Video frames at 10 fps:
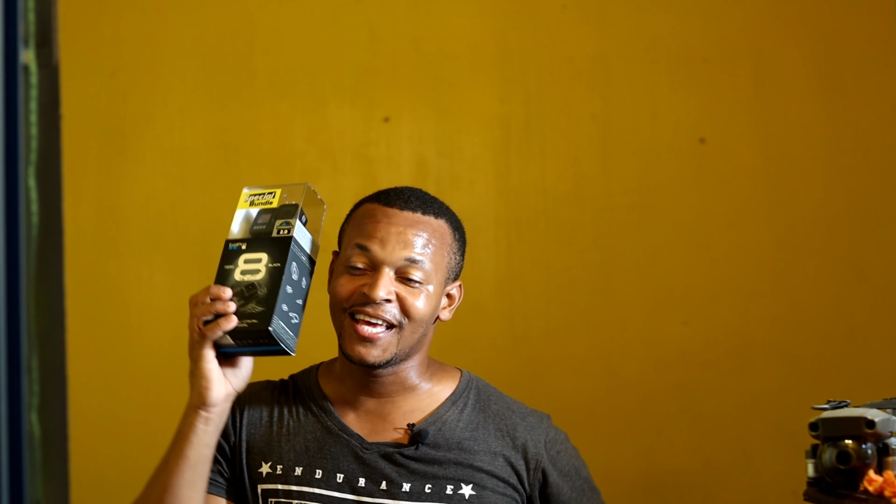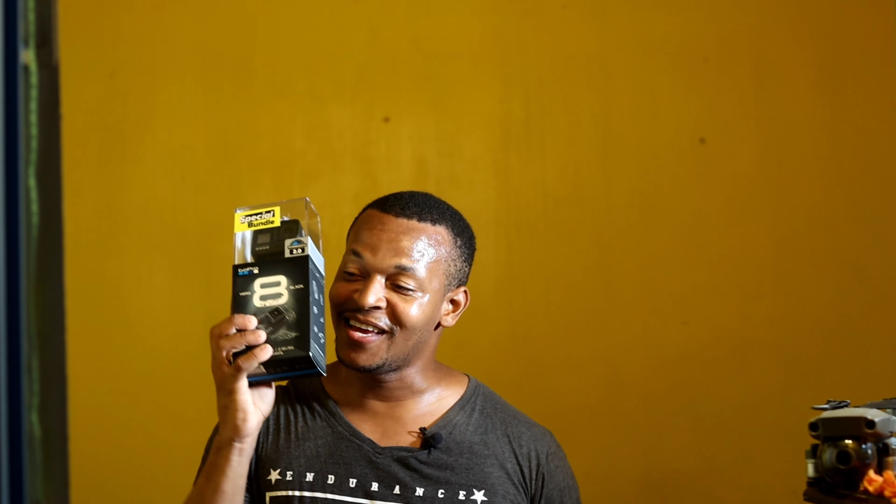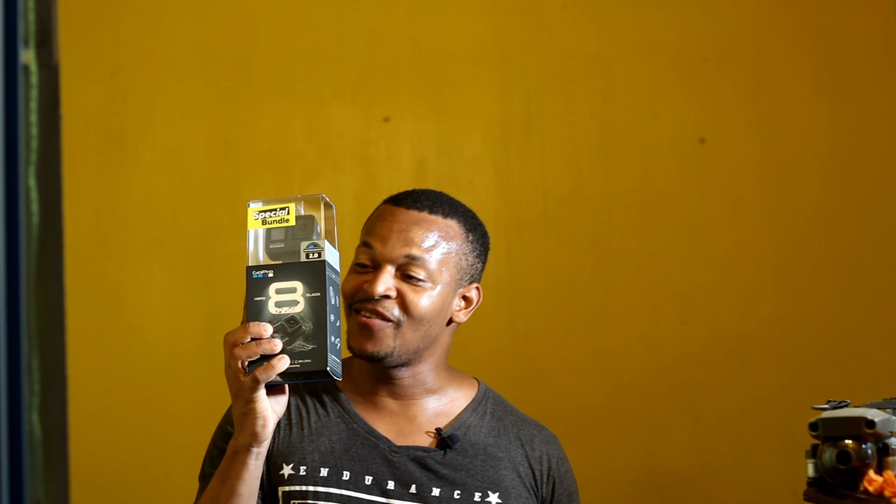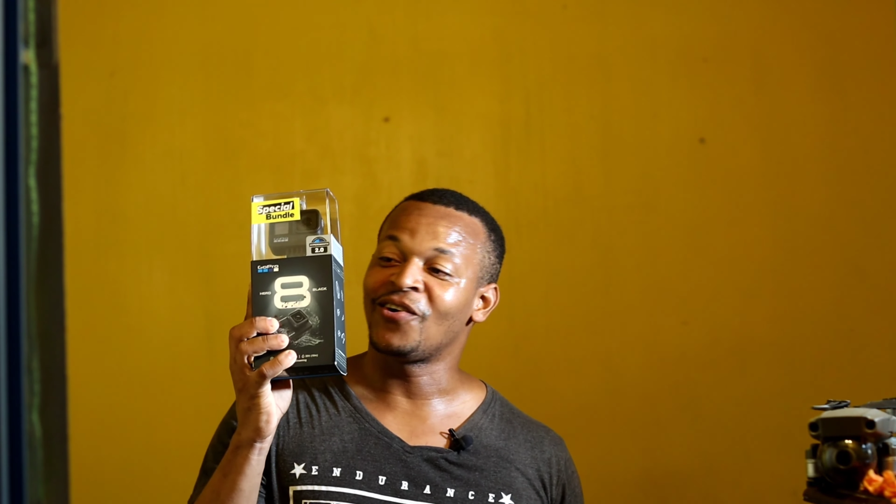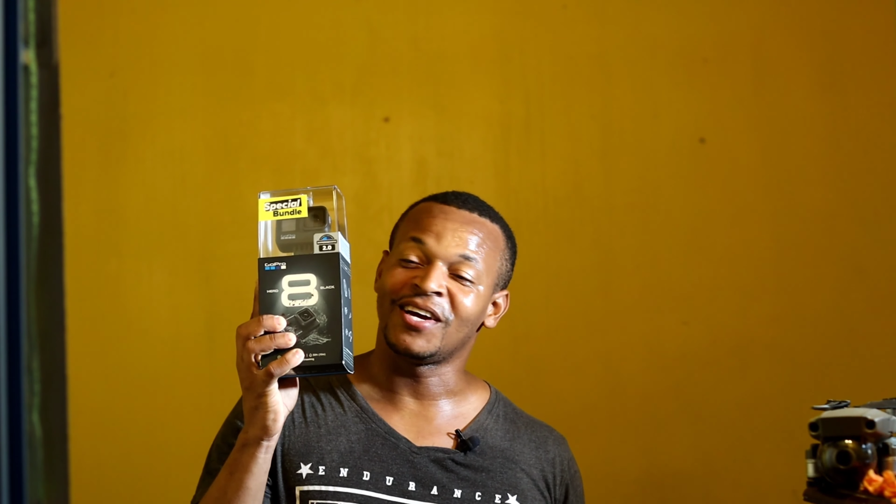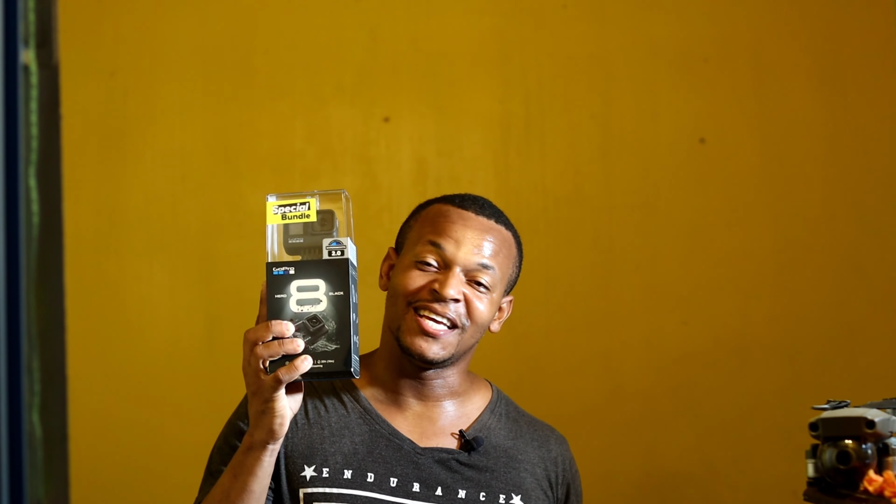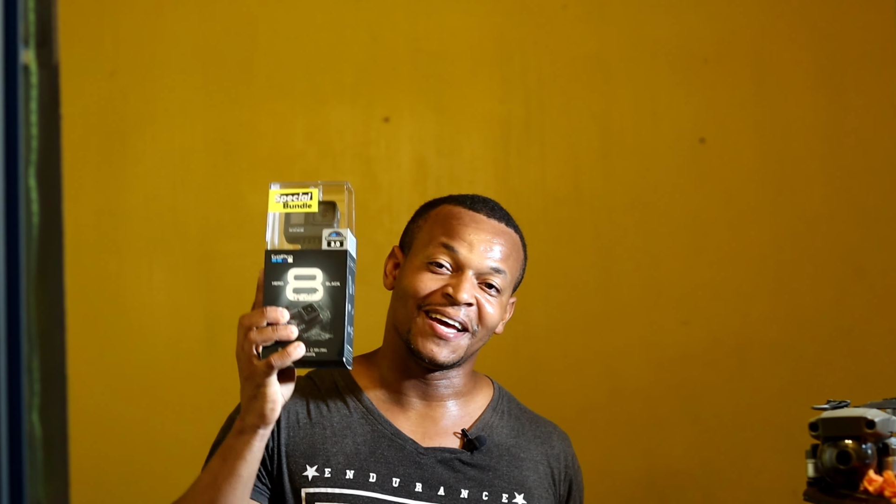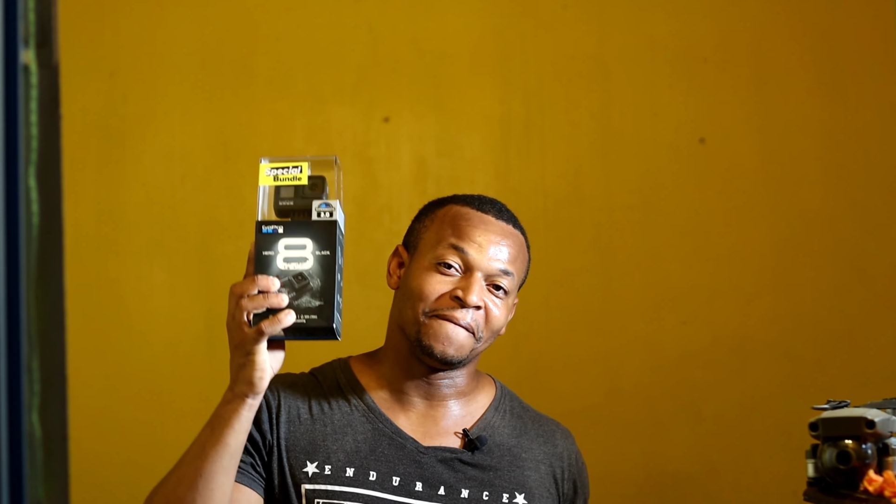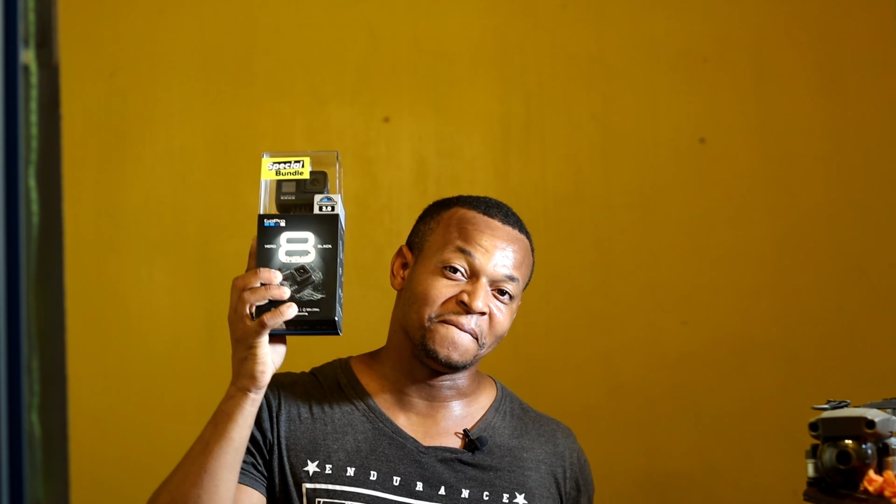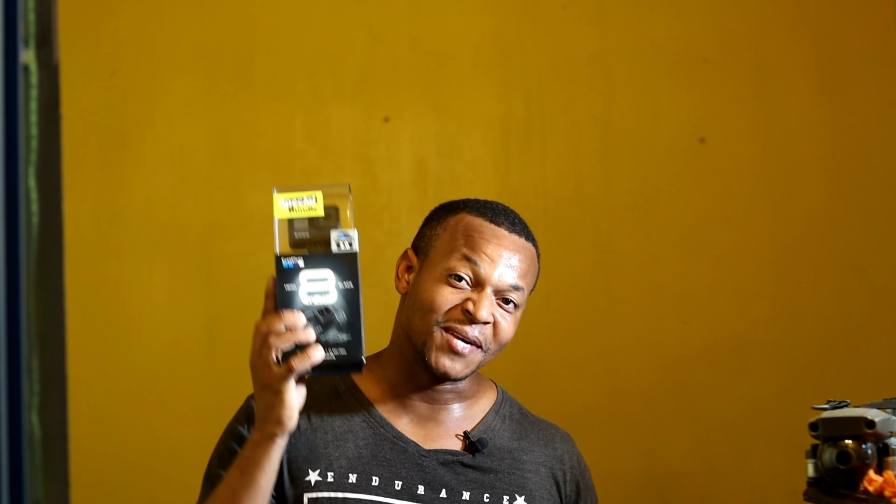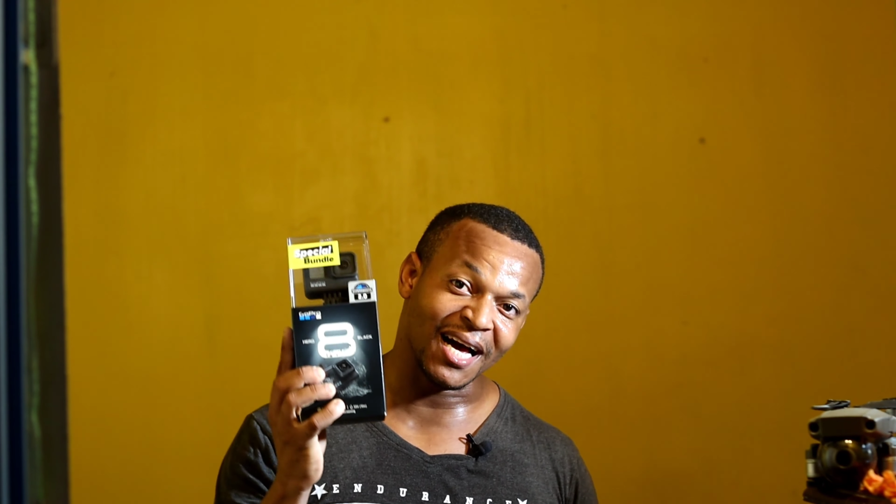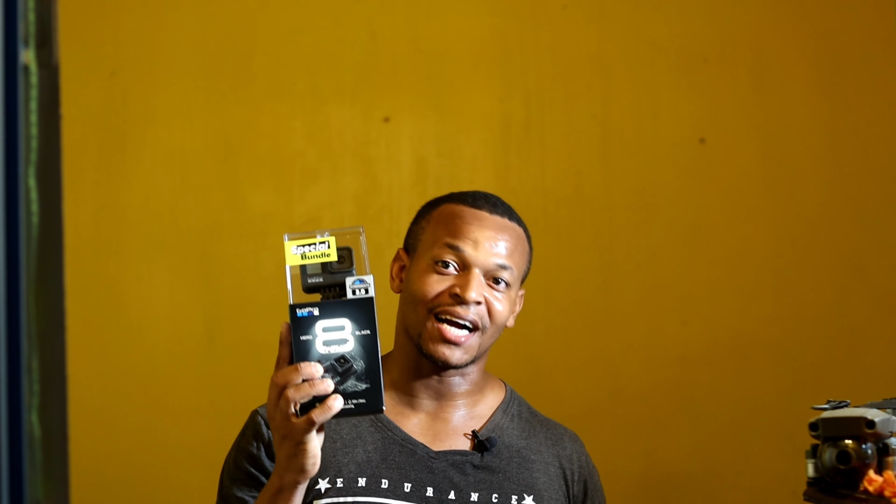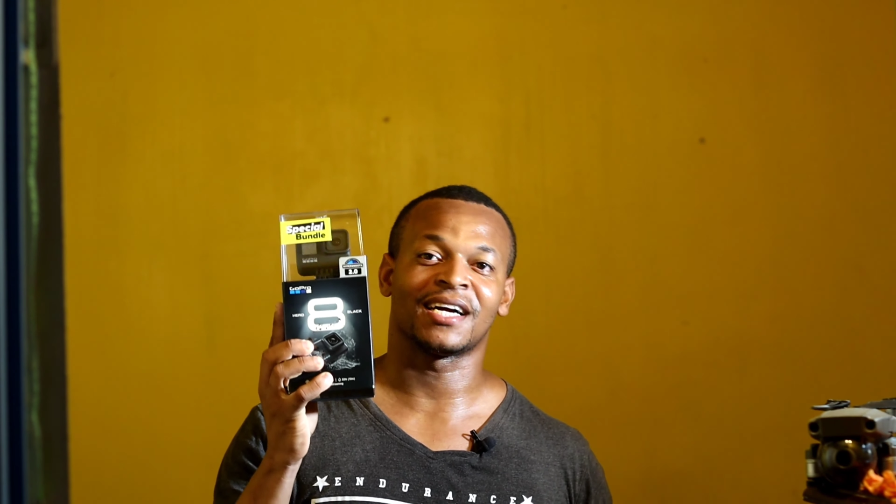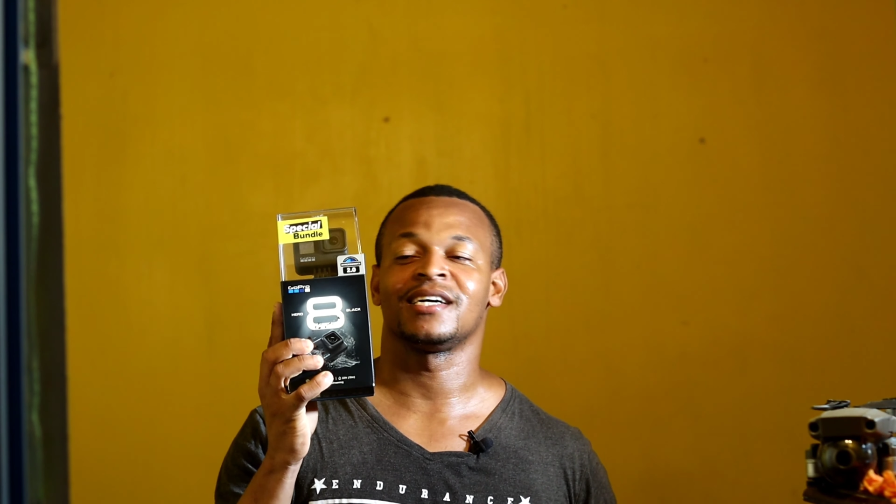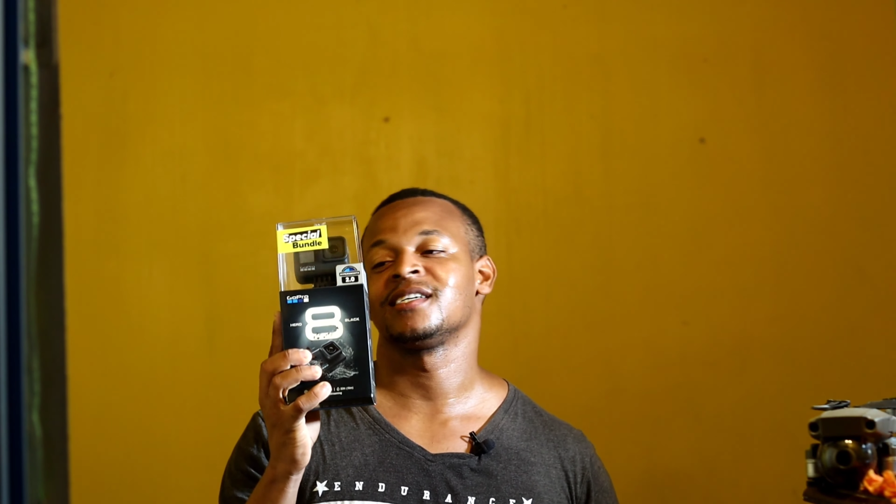Hero 8 Black.